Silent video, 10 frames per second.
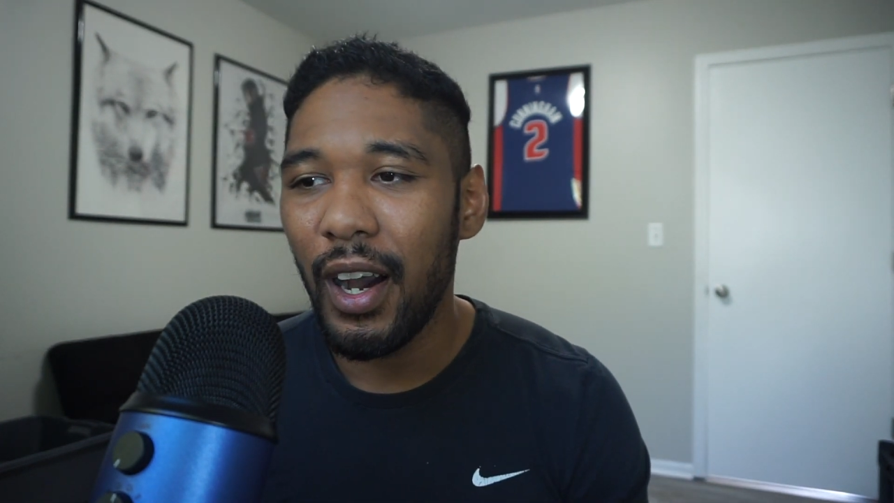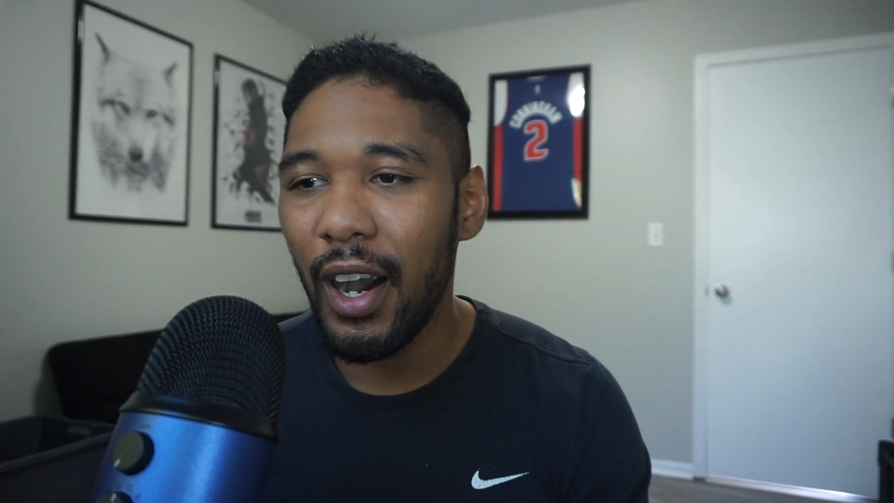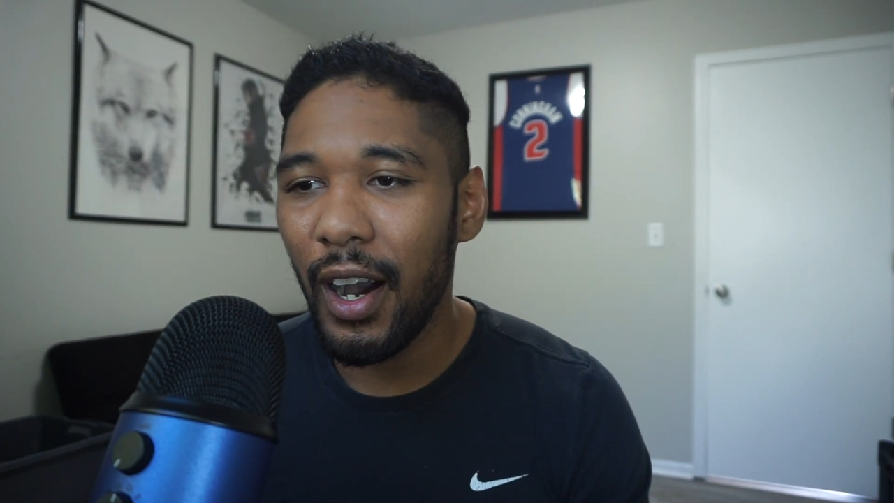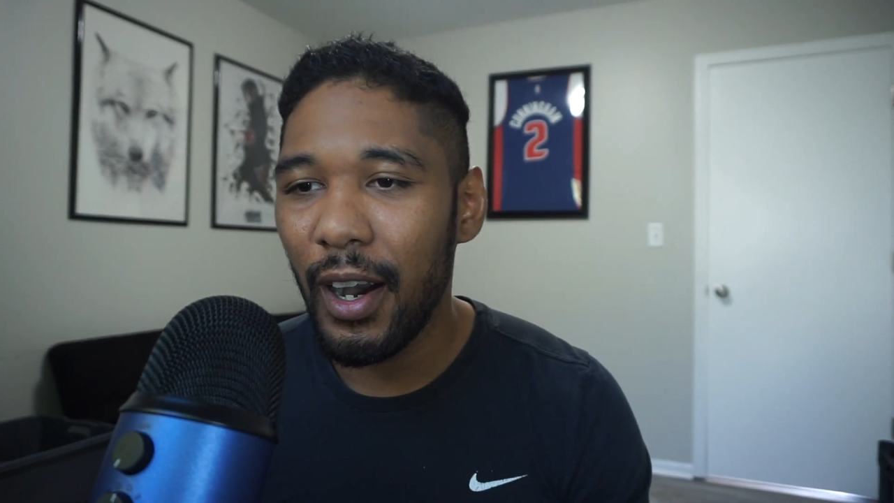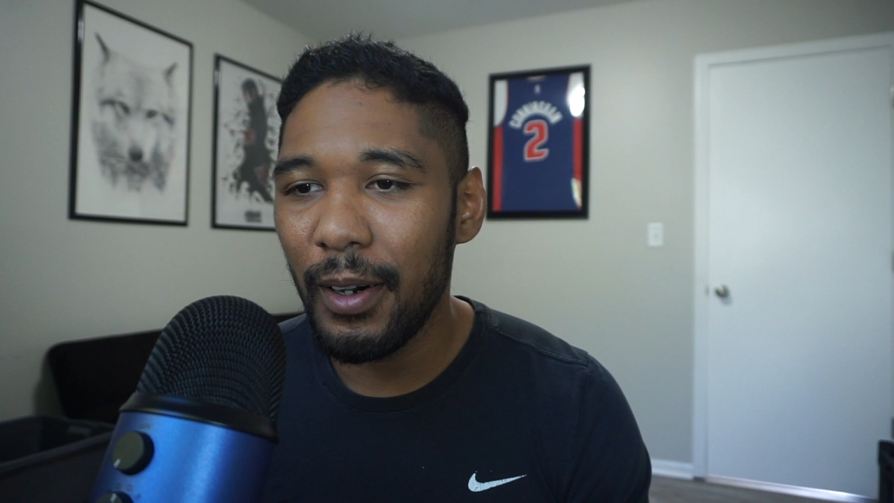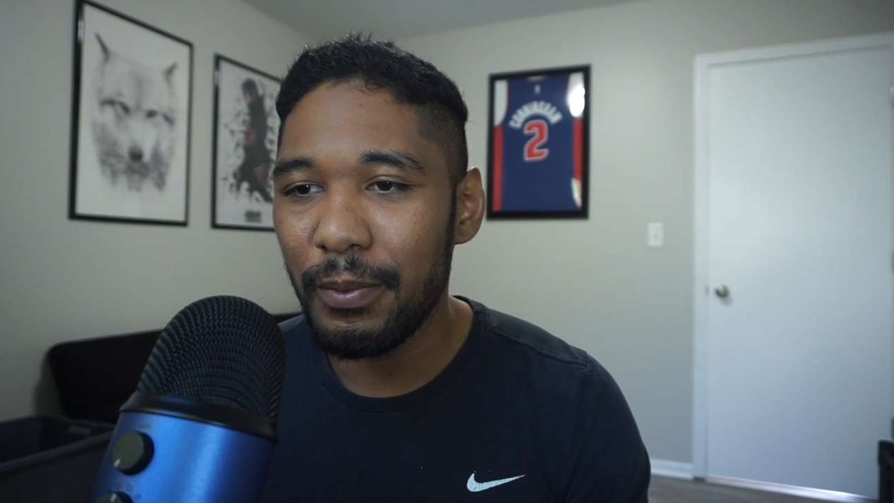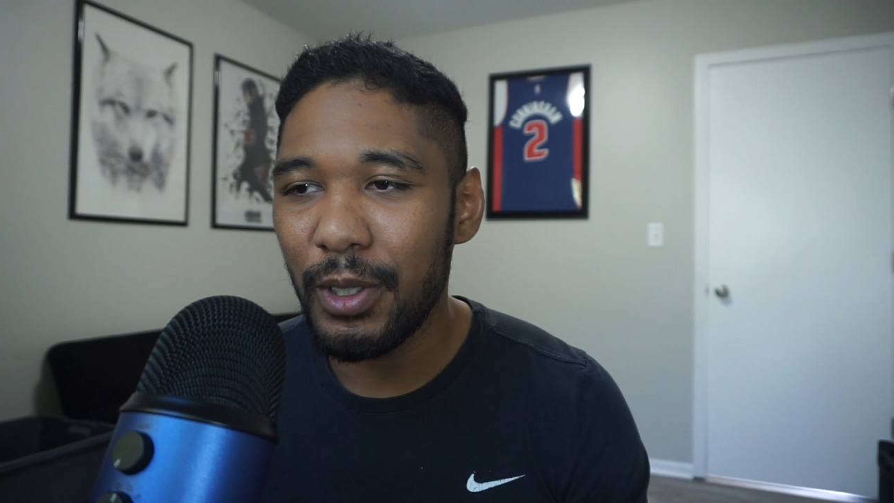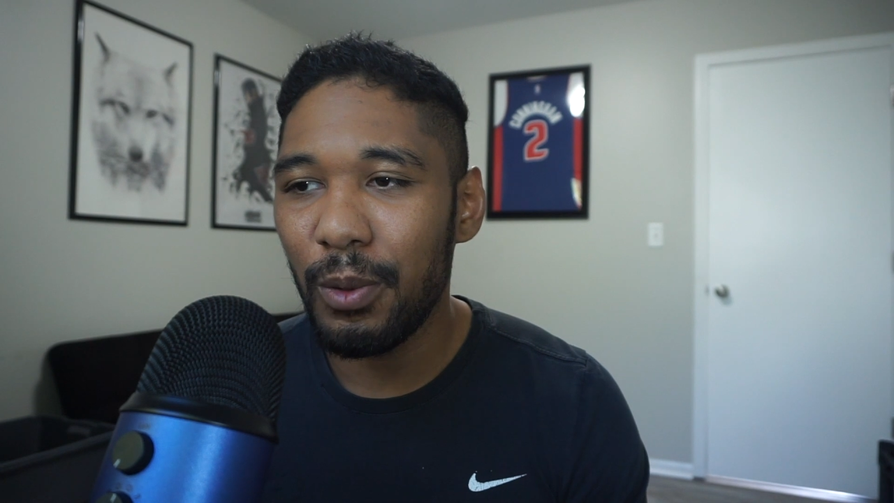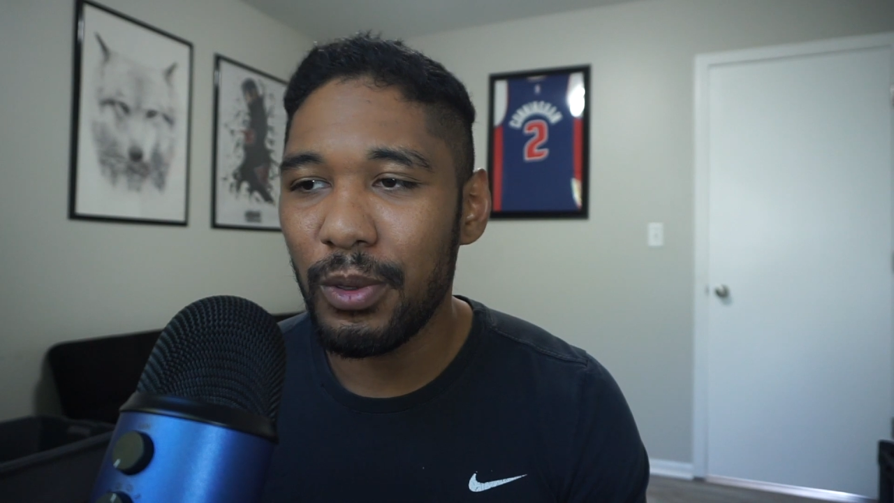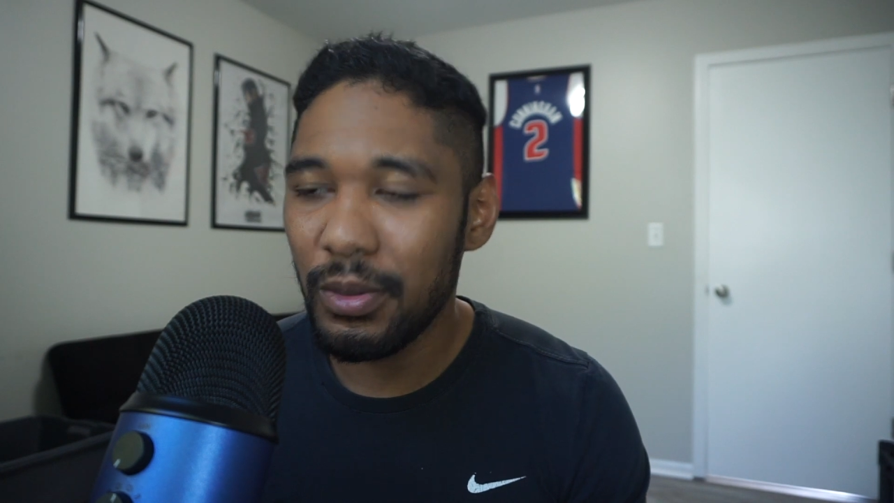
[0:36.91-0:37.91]

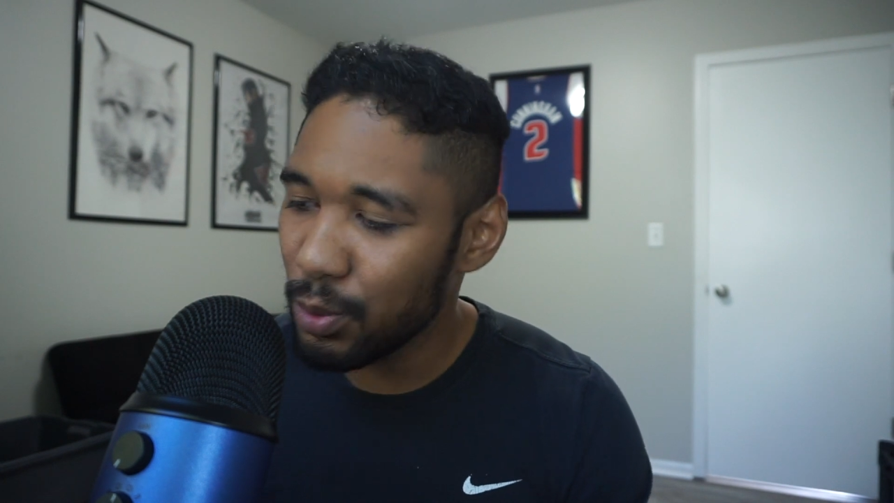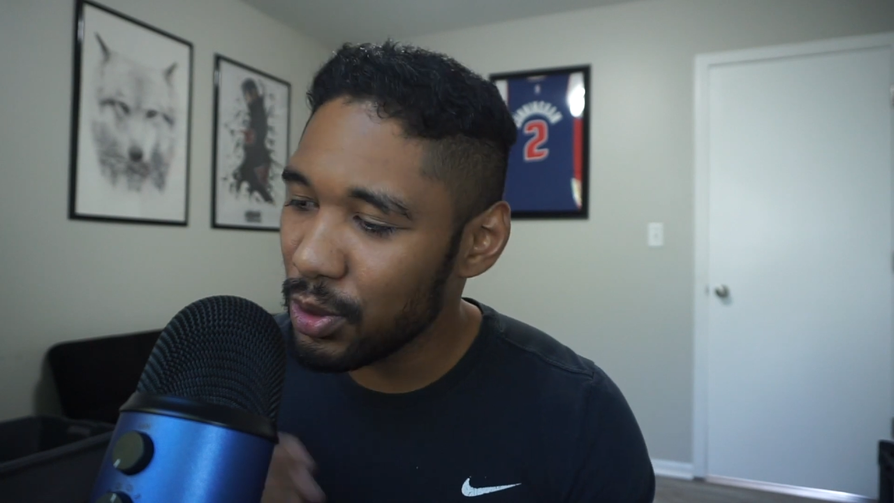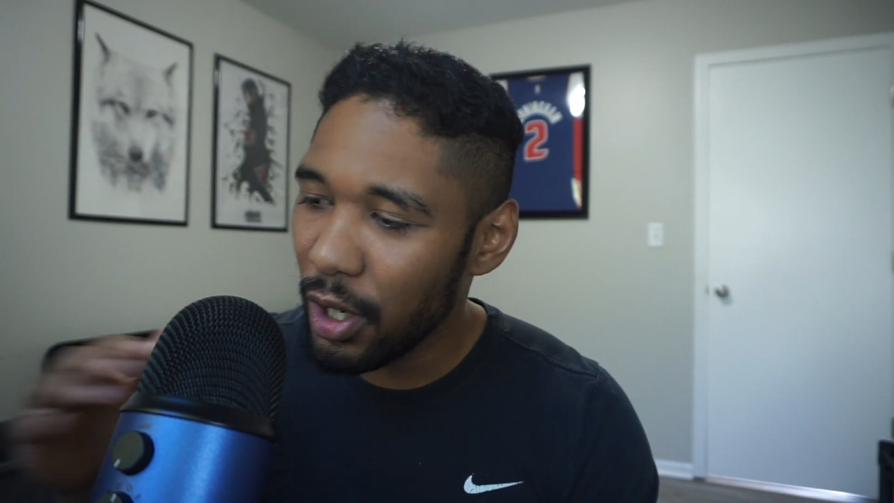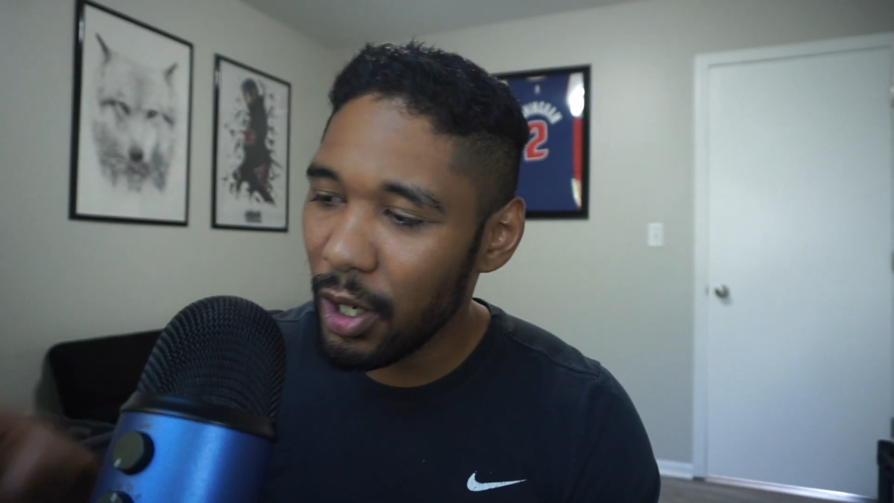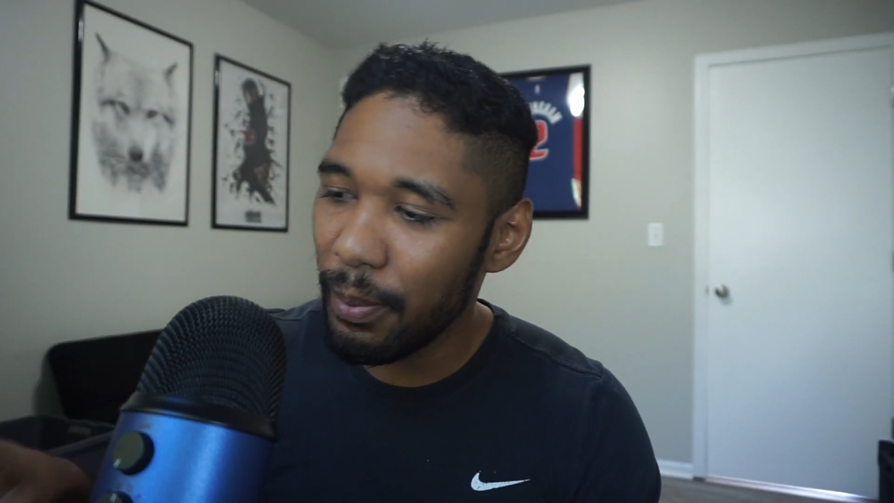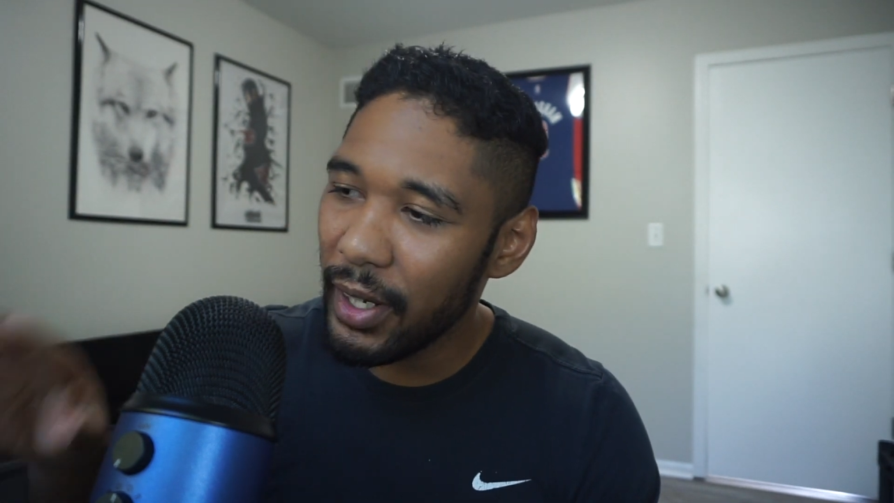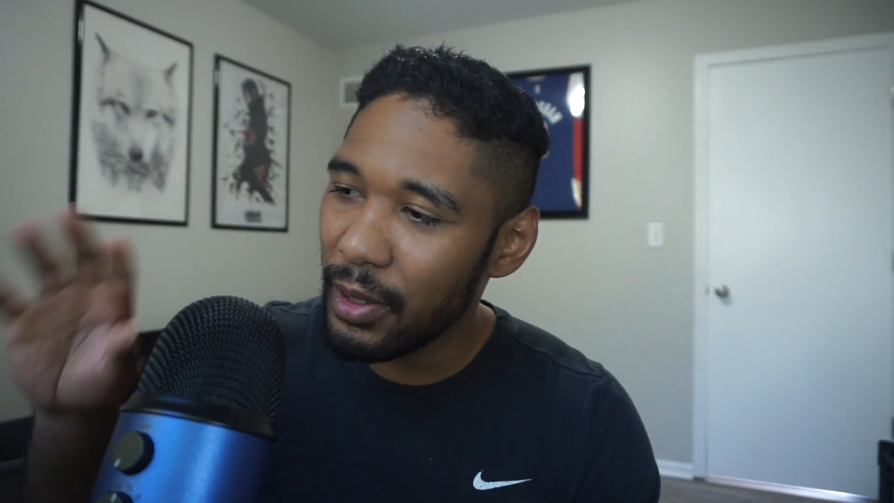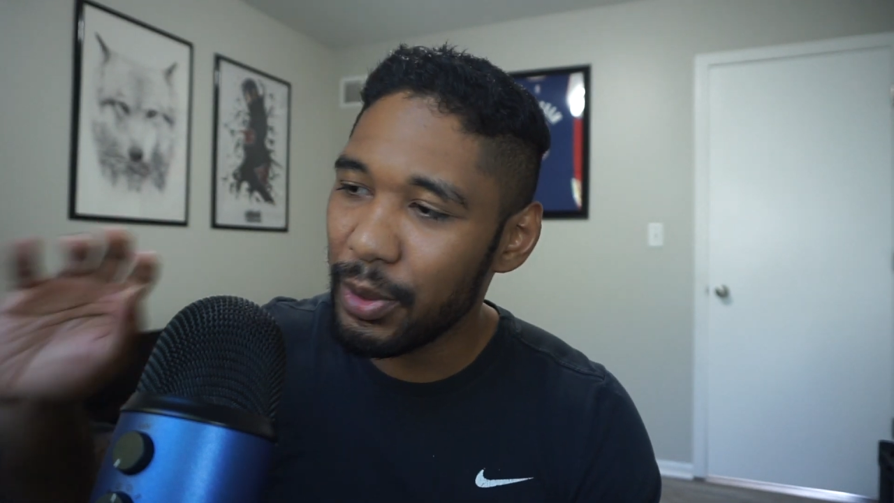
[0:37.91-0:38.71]
We'll talk about